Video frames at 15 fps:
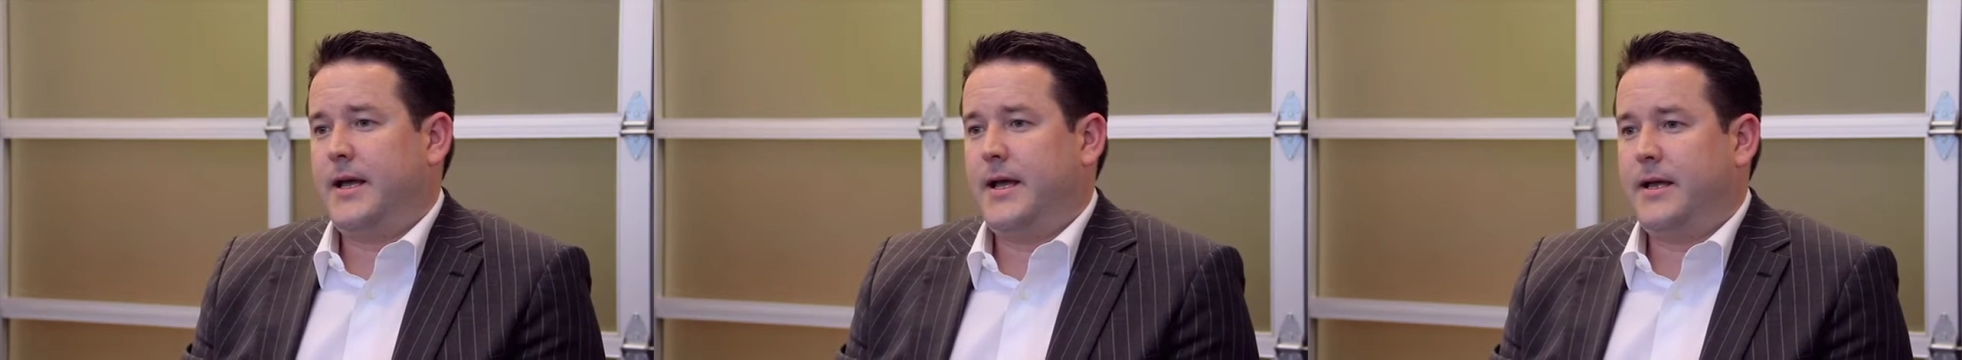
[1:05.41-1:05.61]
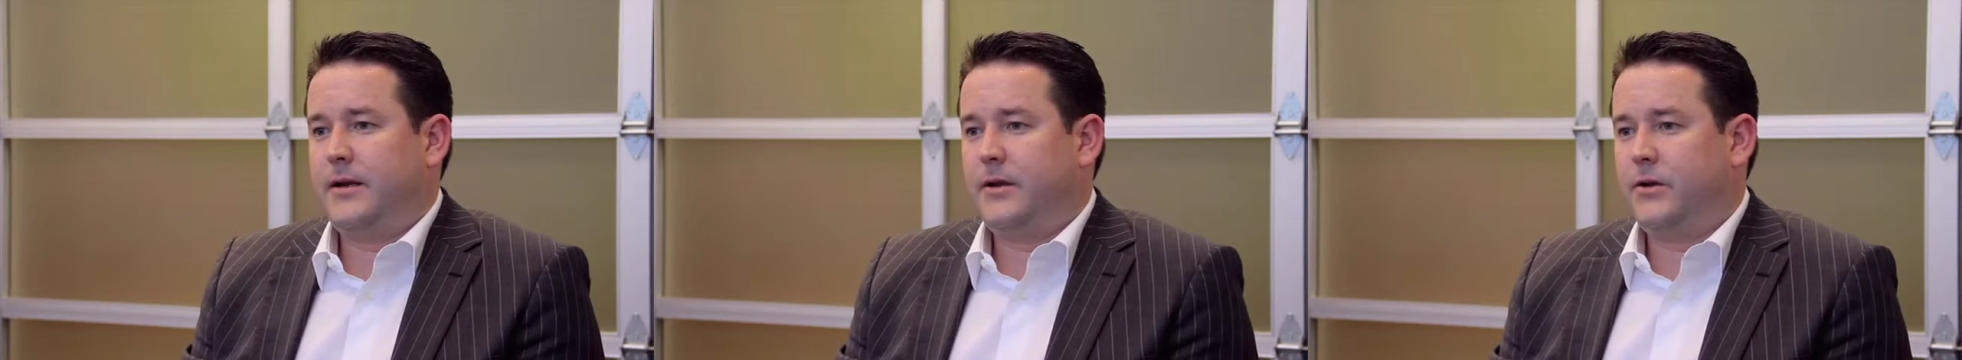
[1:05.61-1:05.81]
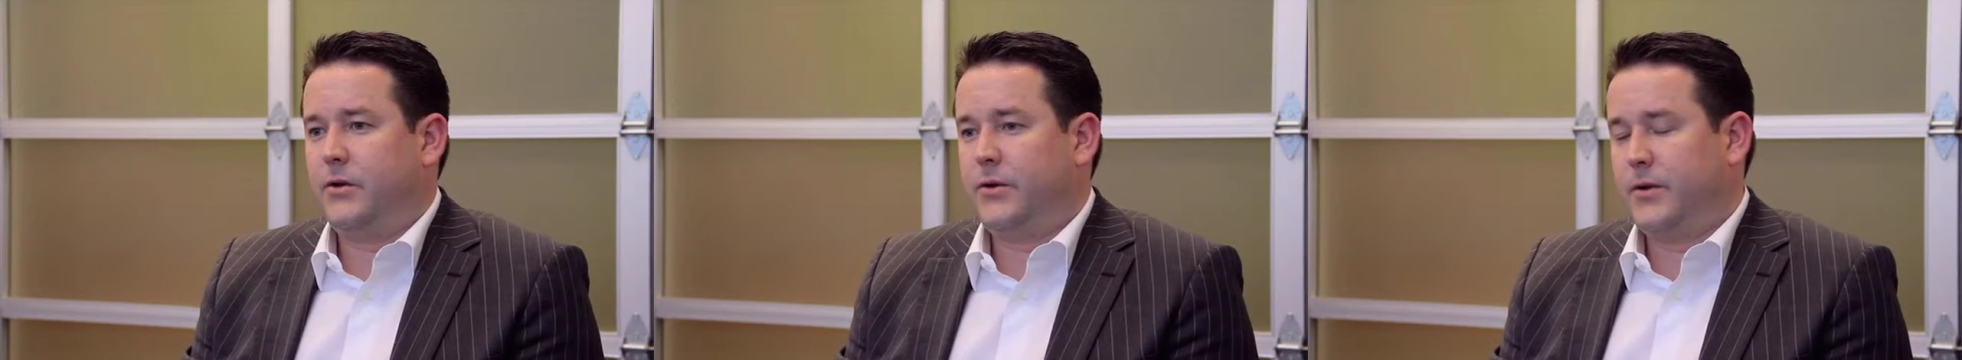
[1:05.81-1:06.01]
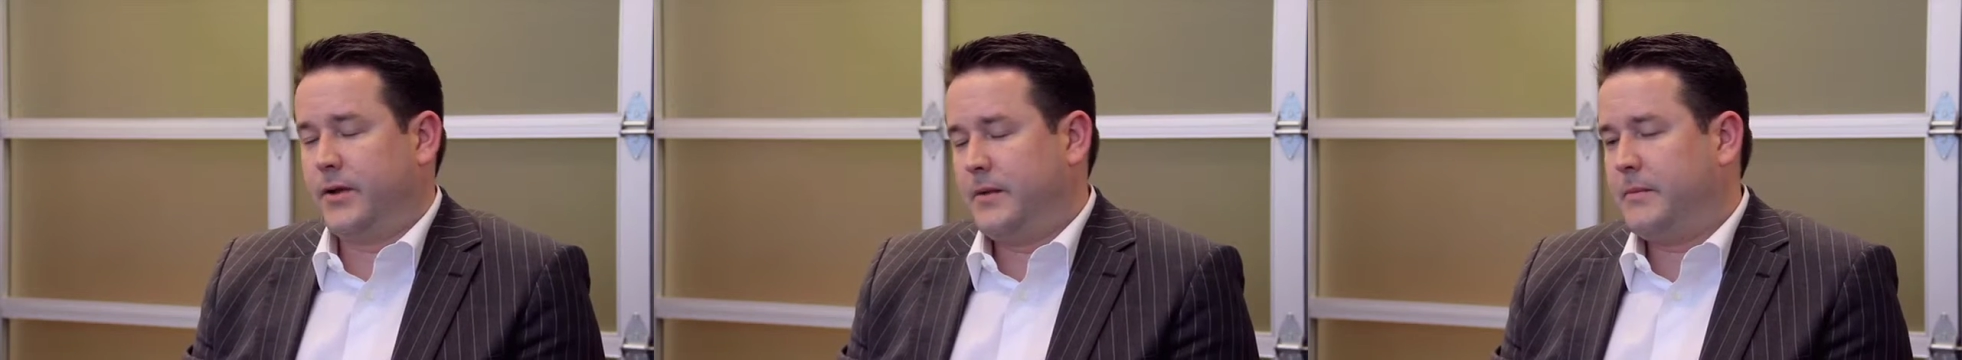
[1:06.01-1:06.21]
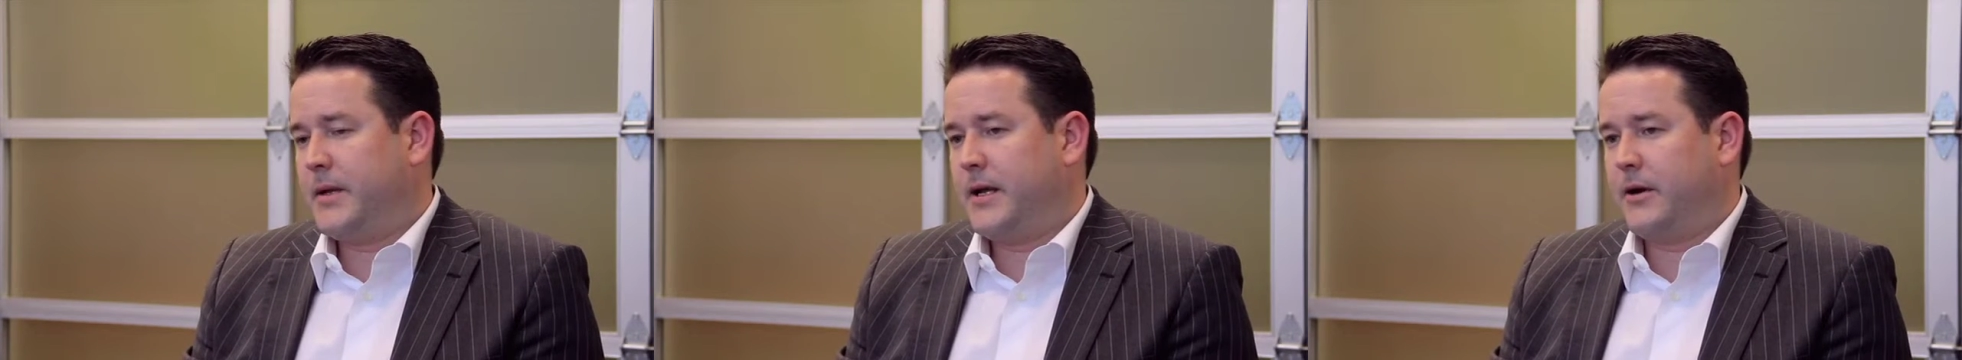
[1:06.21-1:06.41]
And
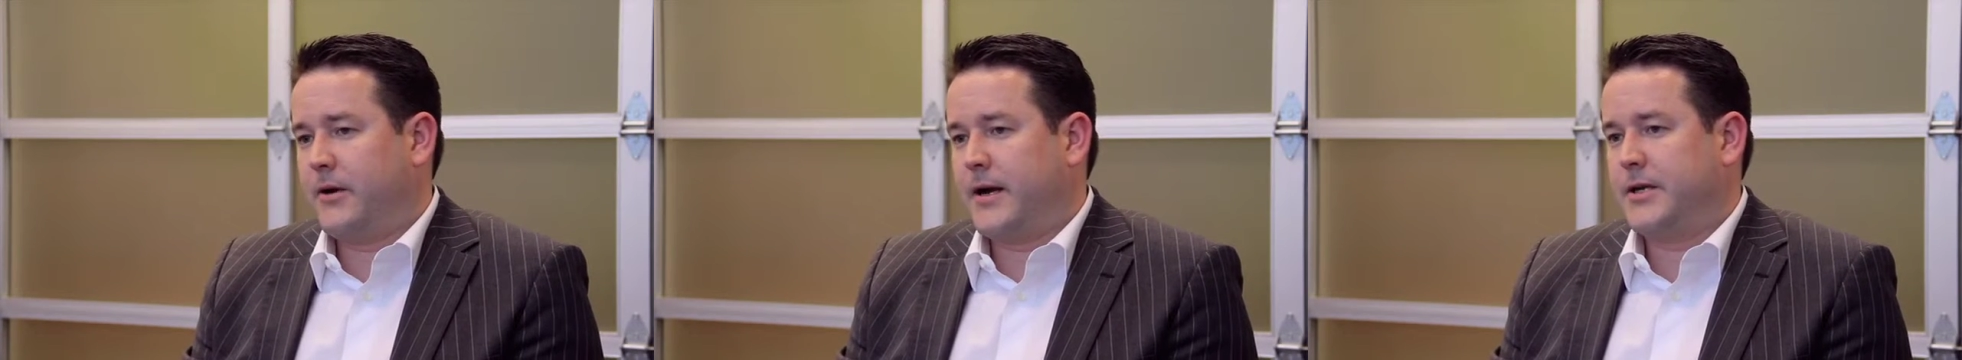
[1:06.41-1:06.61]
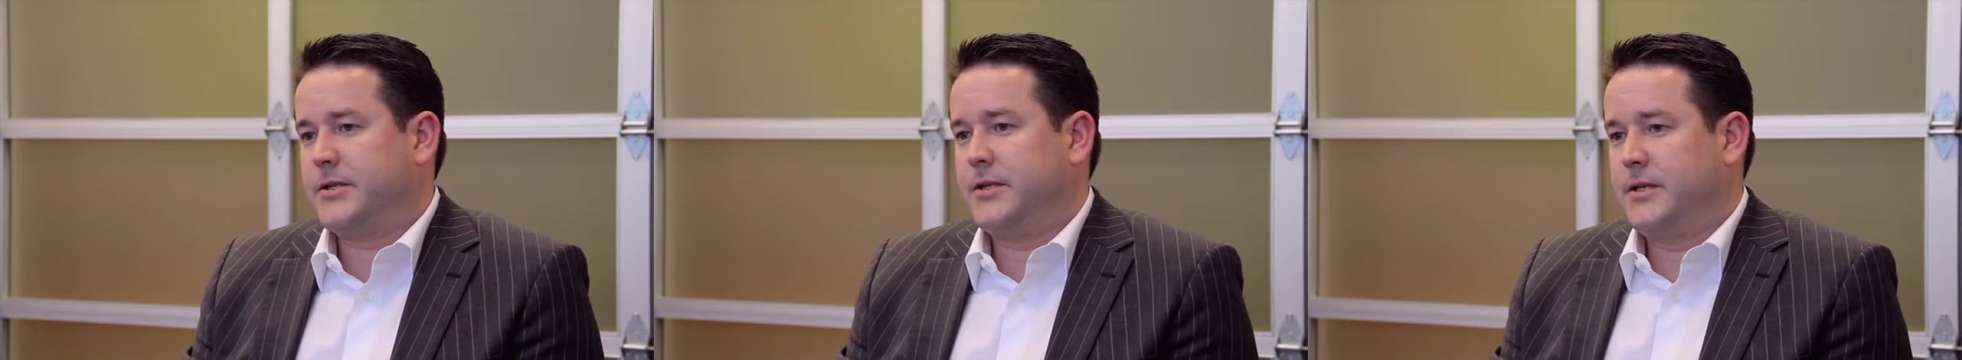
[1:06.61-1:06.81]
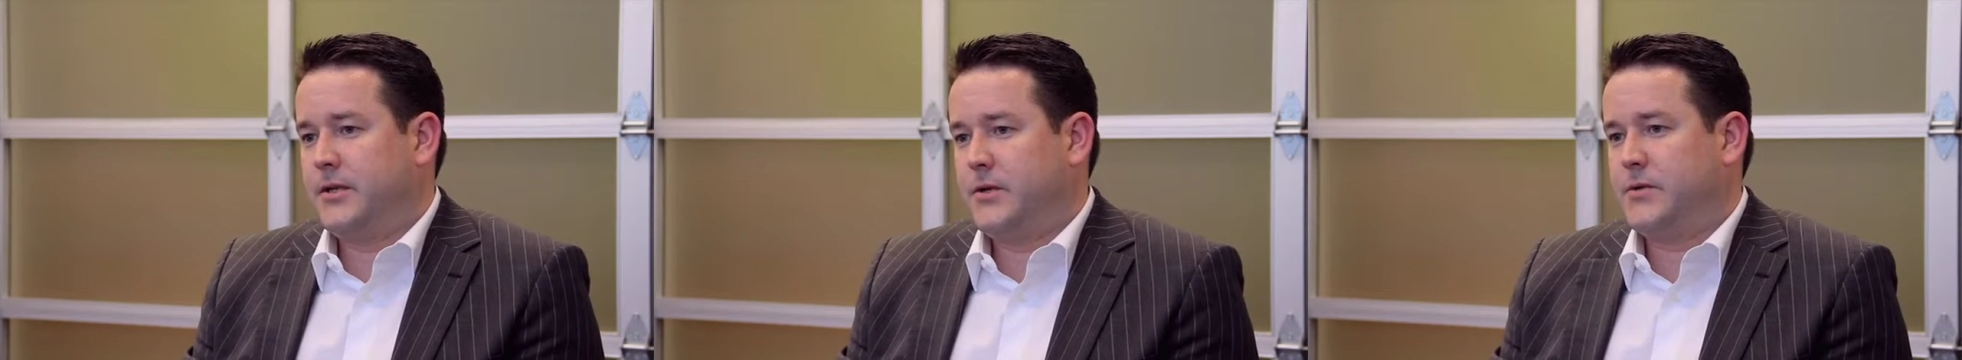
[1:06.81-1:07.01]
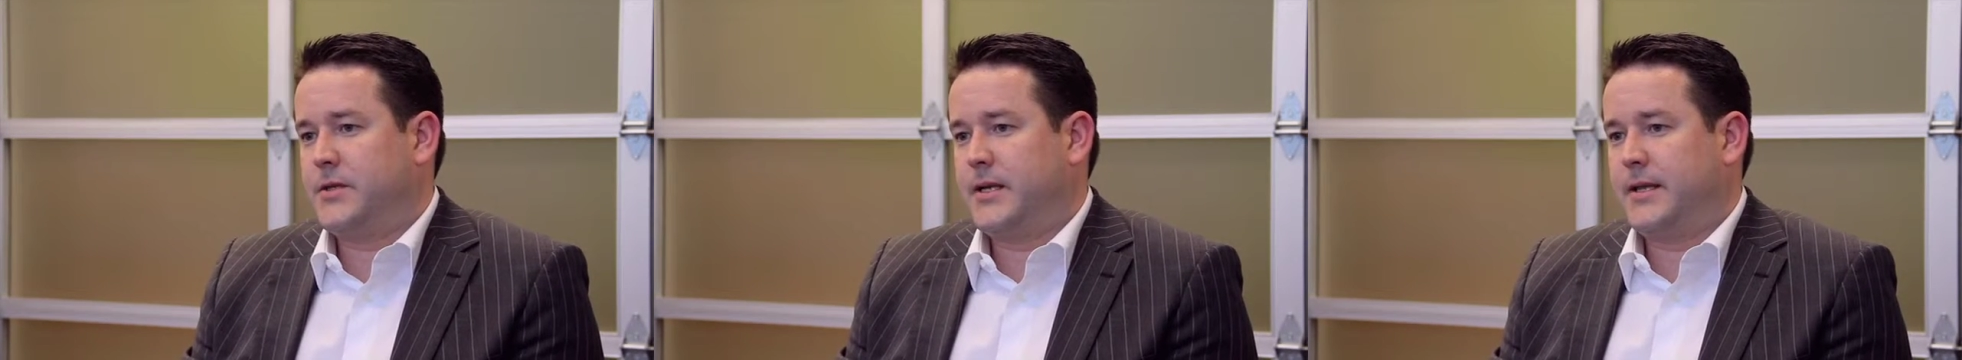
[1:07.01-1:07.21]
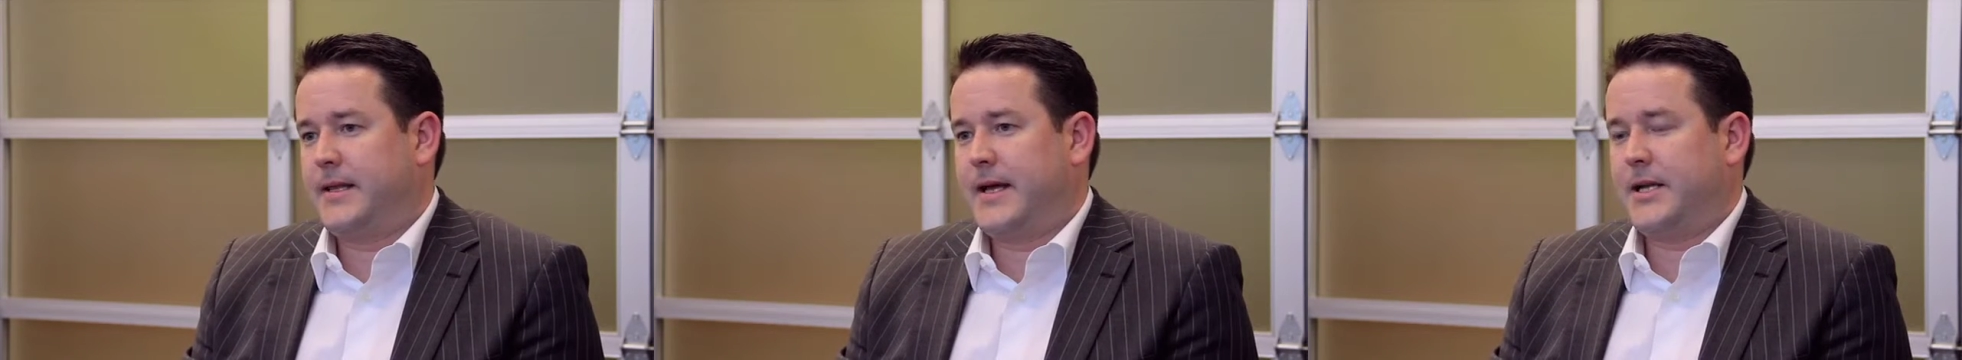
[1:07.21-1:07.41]
Google and Bing are actually
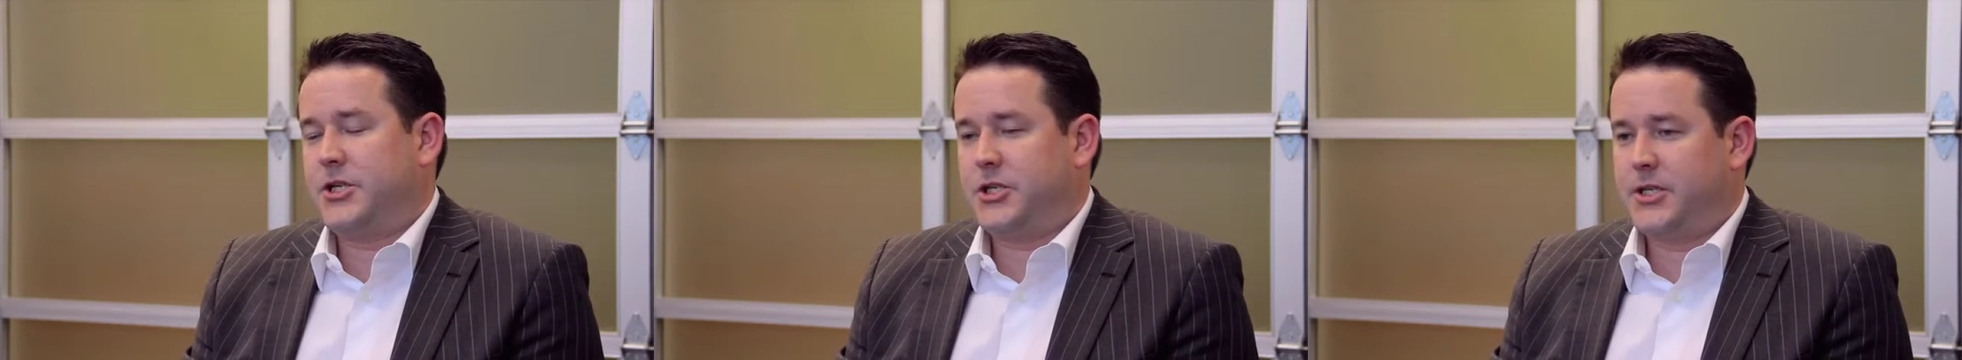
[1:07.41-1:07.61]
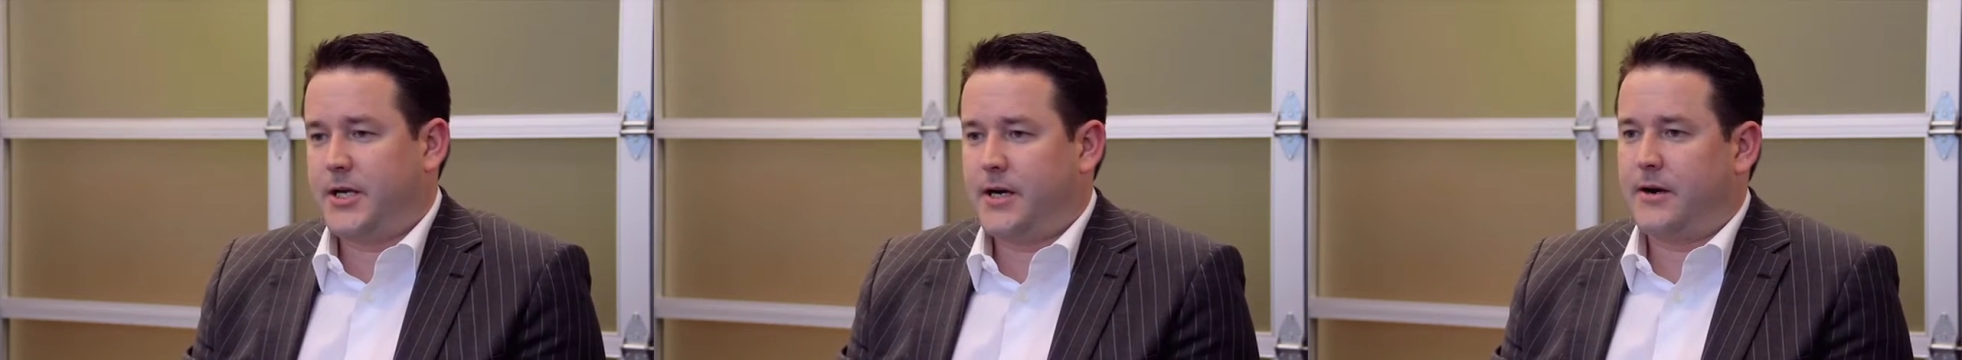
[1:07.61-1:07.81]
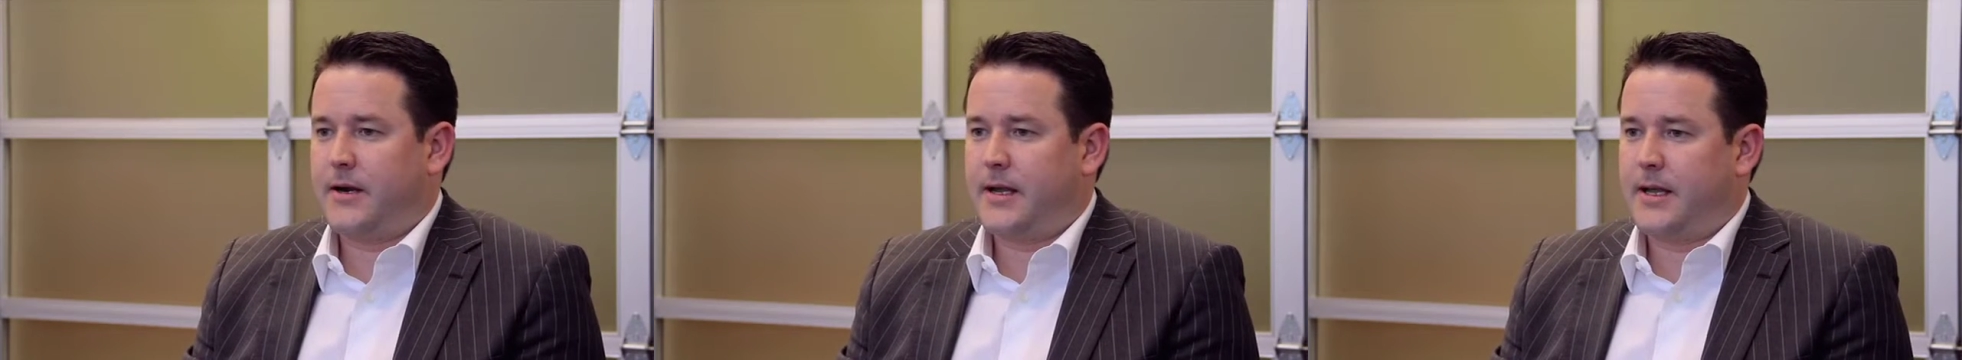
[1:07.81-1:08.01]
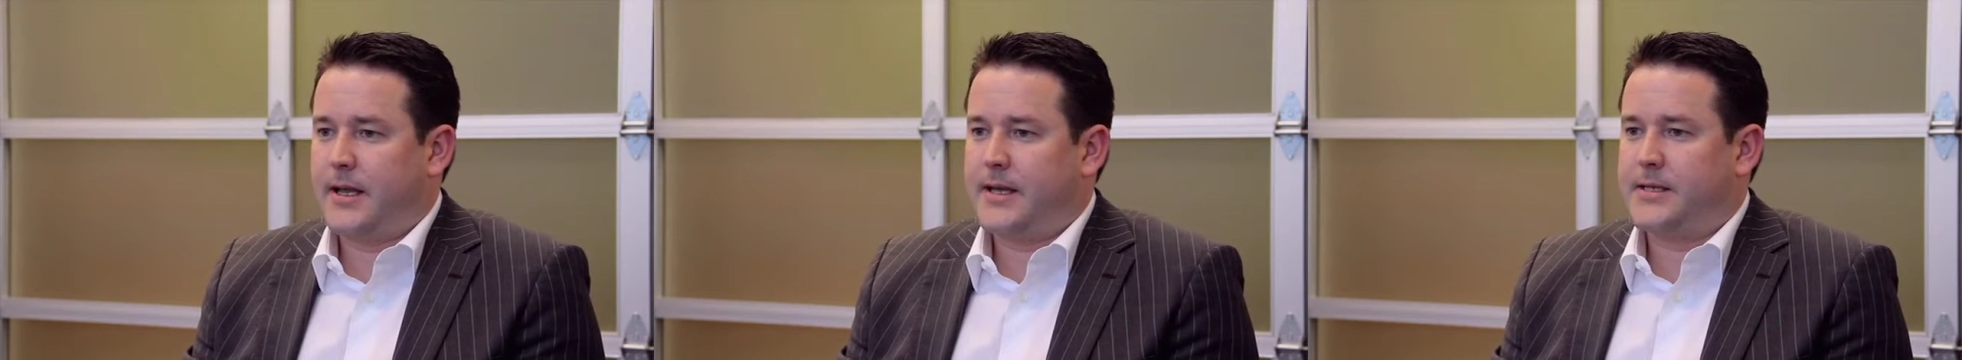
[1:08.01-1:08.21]
using that sharing